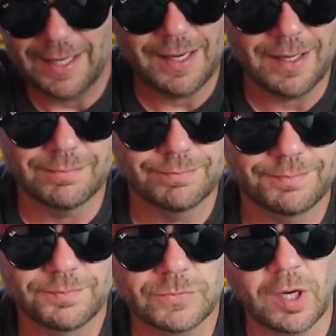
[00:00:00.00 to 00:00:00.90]

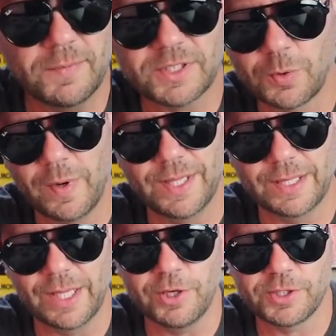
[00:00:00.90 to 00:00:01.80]
almost the way
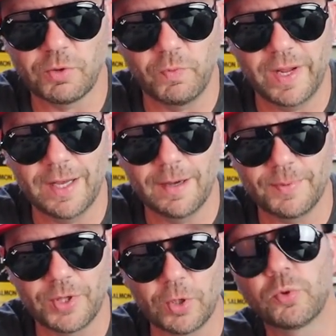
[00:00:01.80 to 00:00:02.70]
that they used to rig
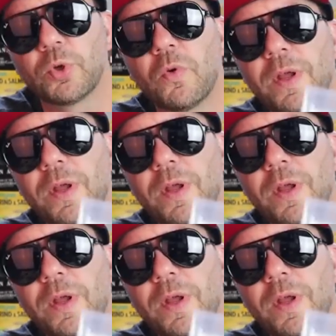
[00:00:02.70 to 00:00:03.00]
up the old